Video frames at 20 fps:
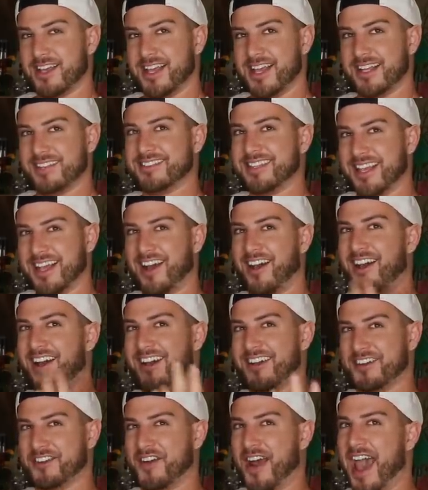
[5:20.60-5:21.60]
It's like
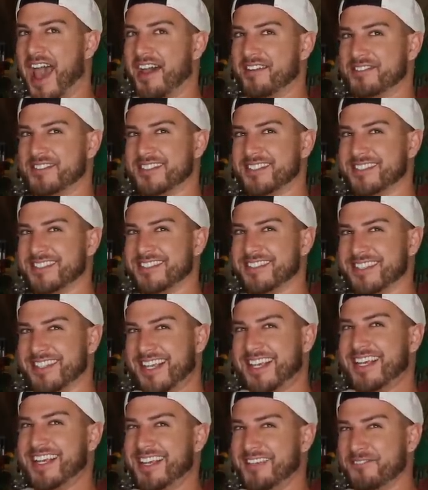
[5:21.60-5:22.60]
crafts
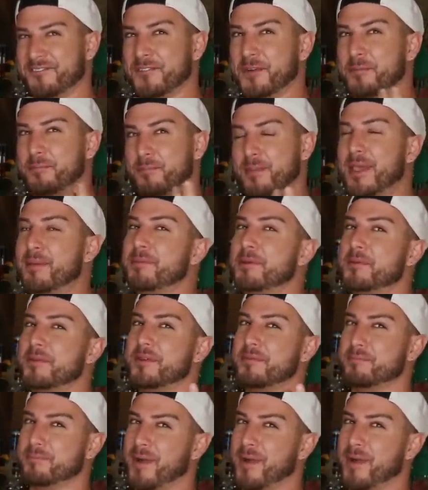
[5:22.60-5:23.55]
for people with